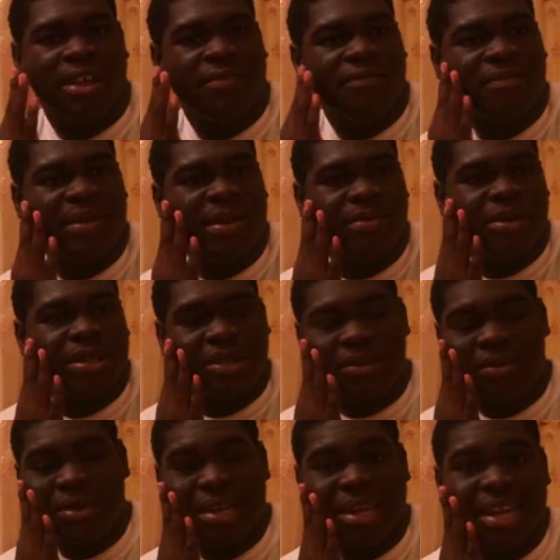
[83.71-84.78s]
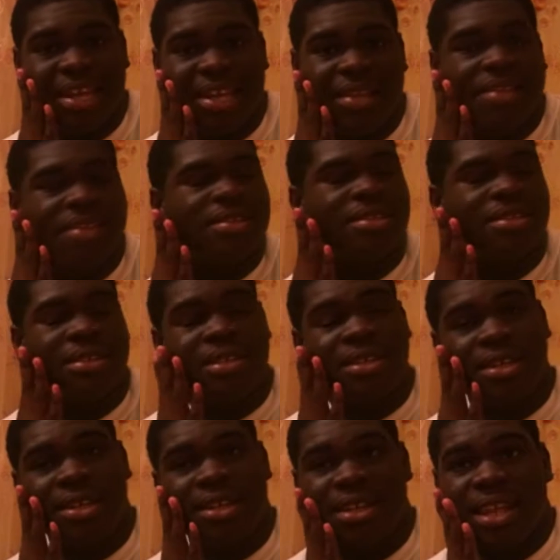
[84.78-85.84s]
If people don't like it,
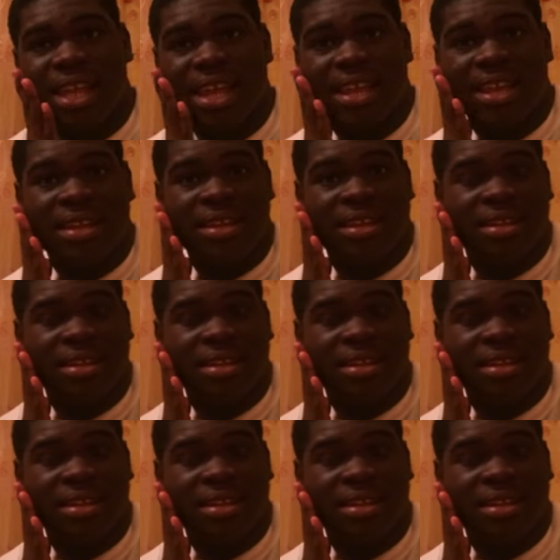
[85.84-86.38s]
then